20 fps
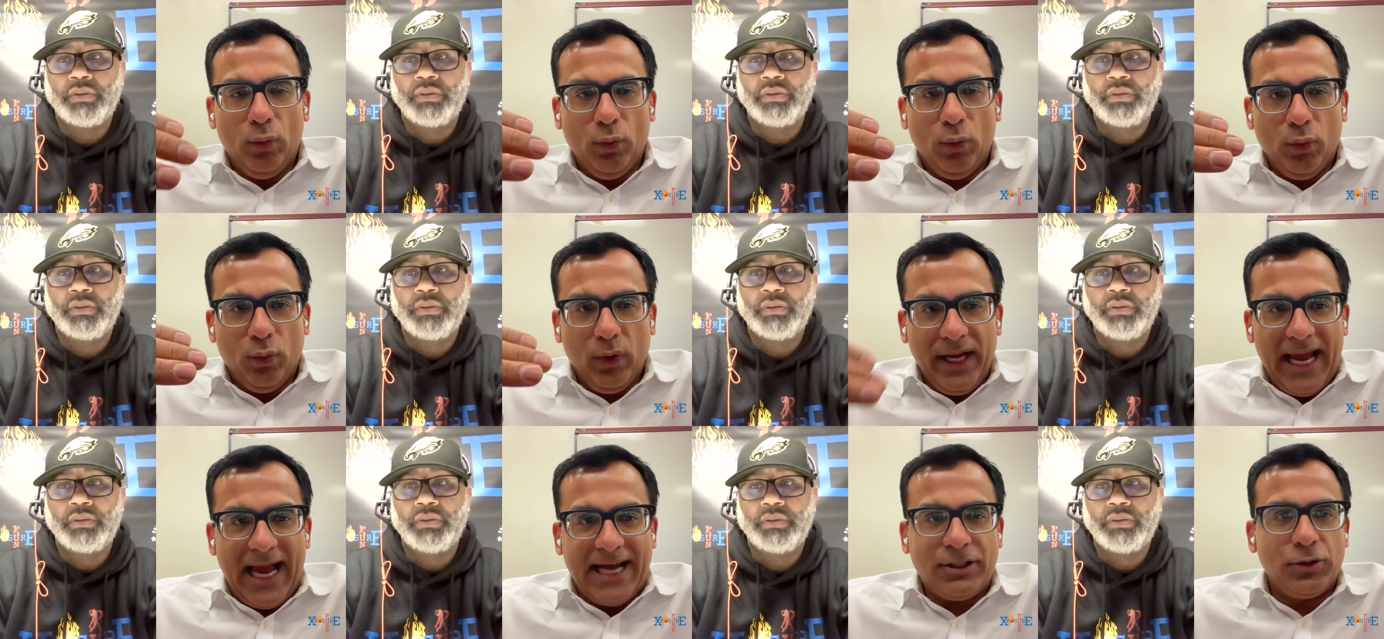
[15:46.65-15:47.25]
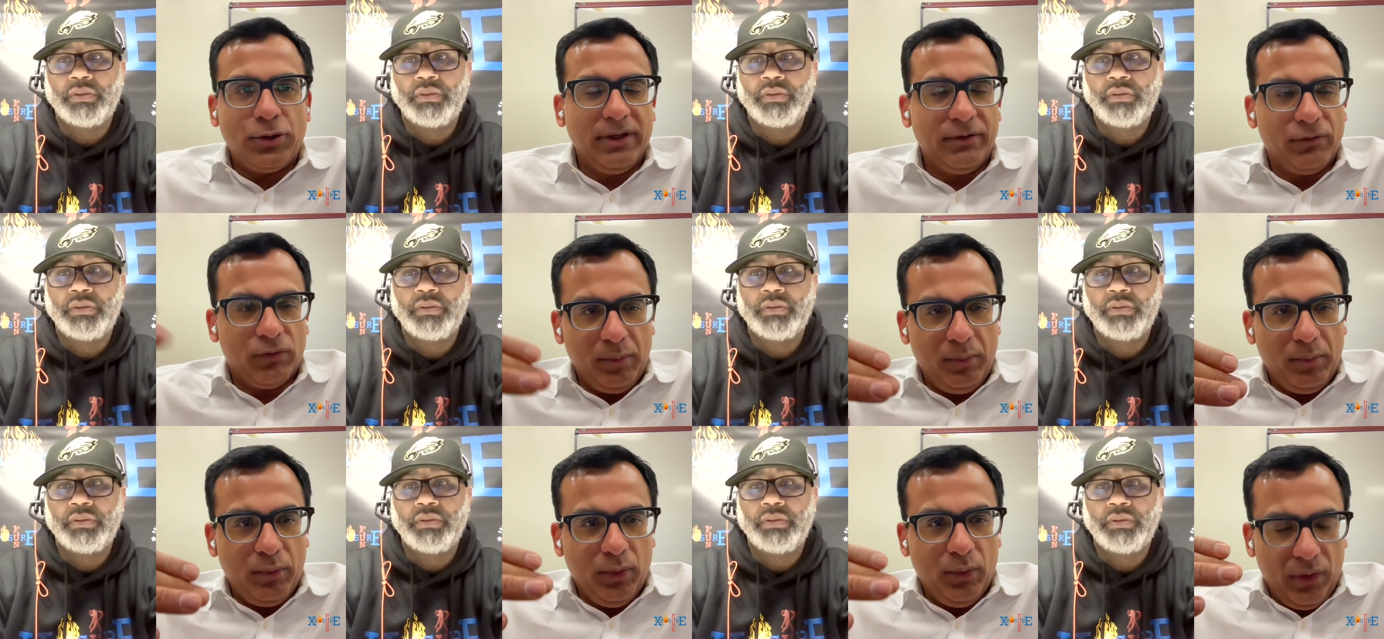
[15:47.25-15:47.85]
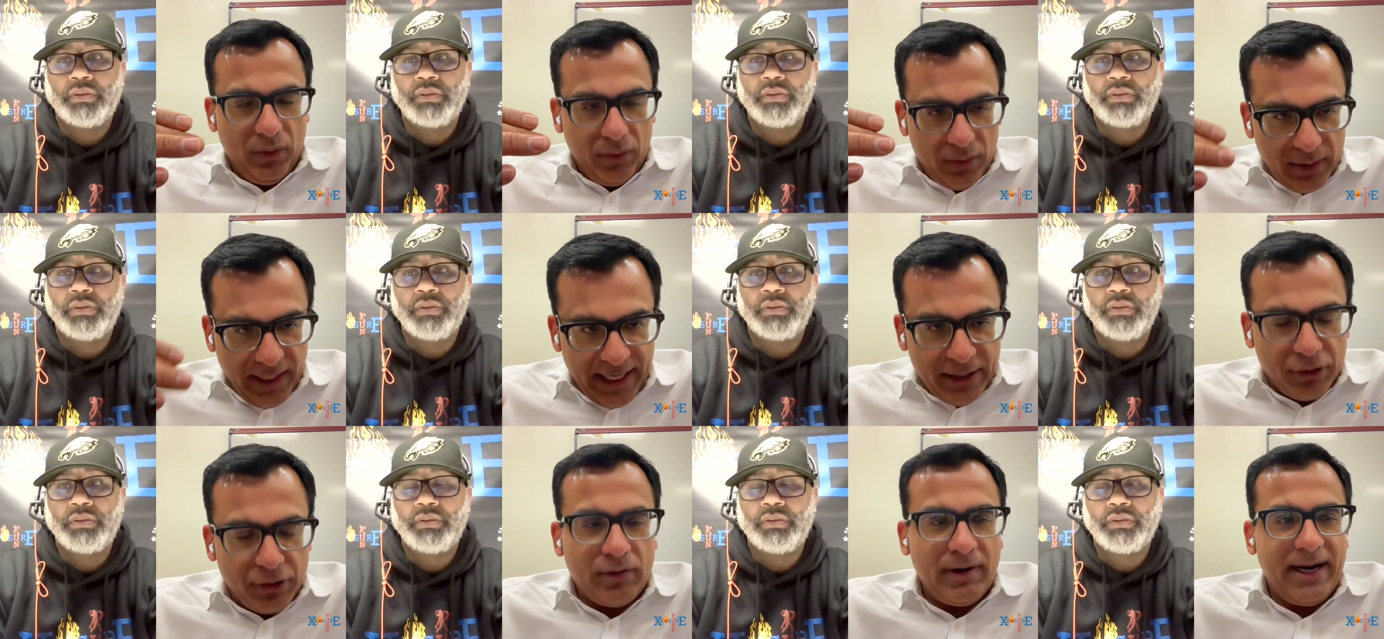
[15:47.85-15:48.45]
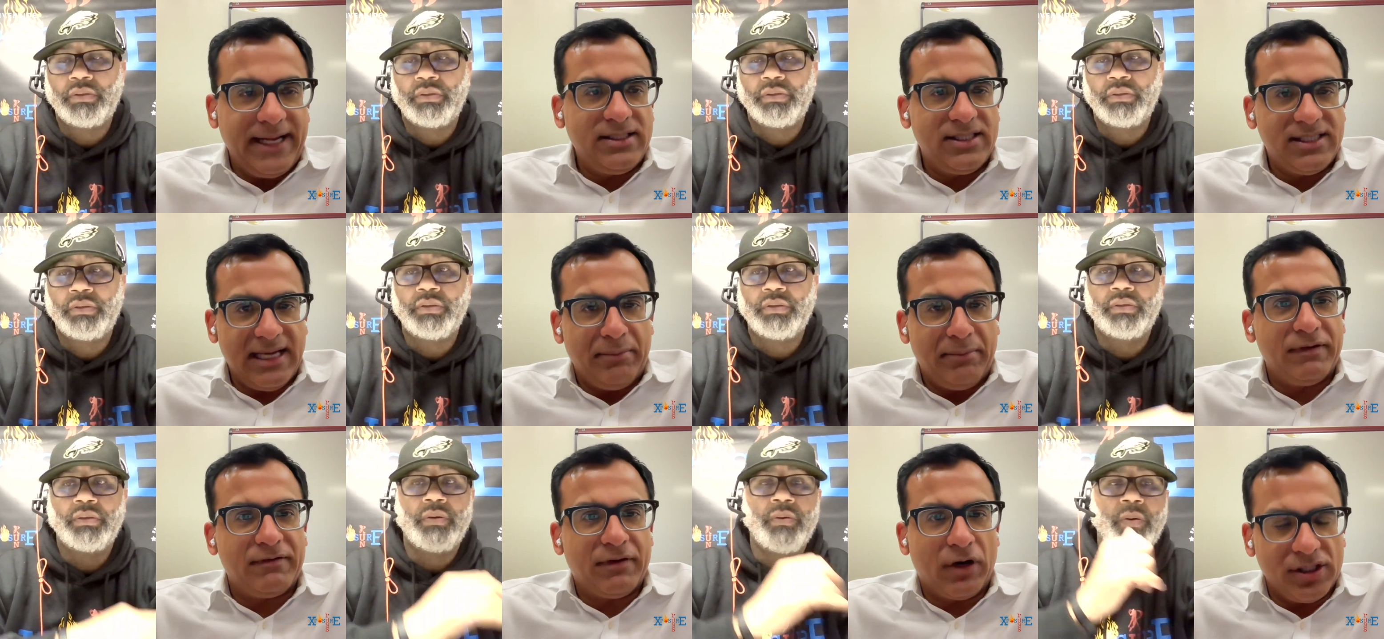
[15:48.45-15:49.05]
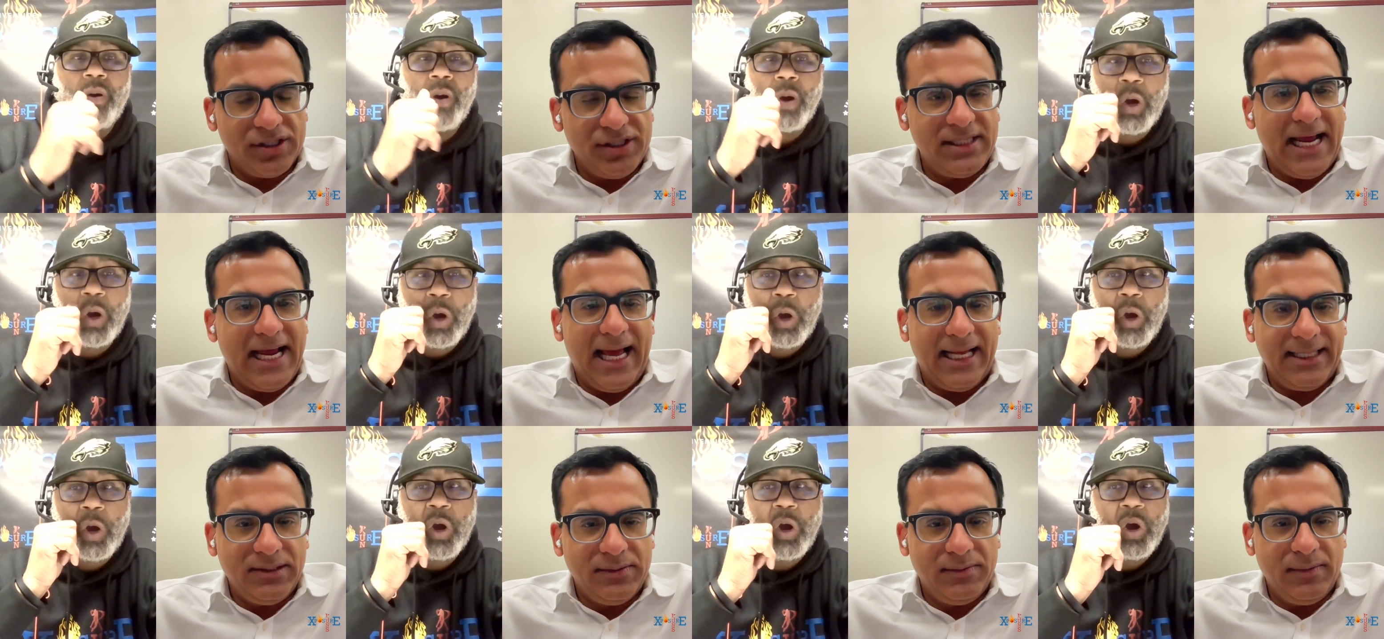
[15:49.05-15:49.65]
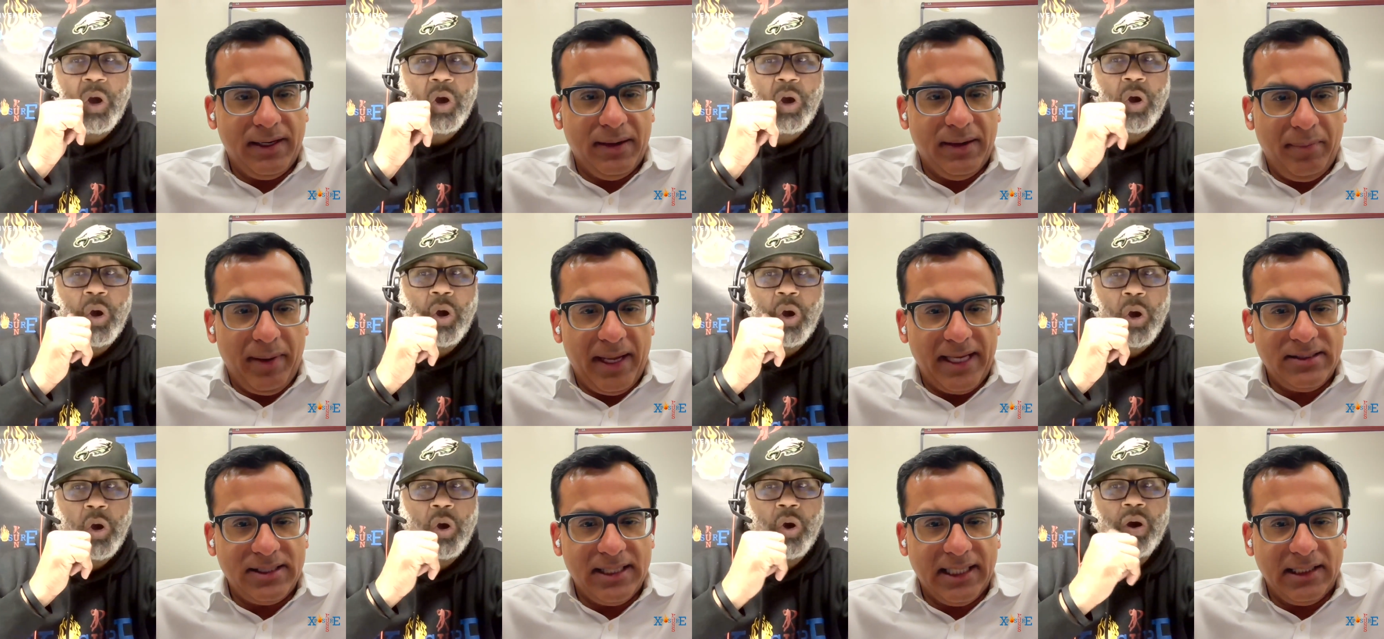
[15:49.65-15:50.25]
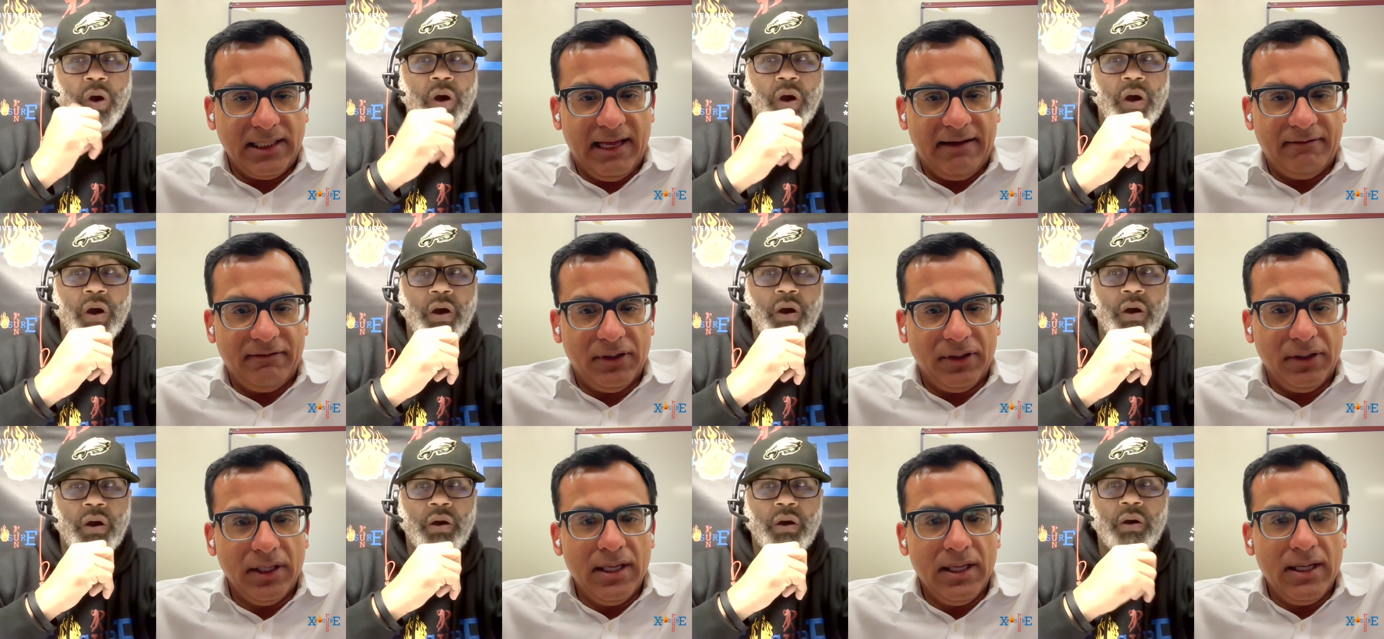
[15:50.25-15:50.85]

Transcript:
Speaker 1: we actually re- integrate some of our stats at a basic level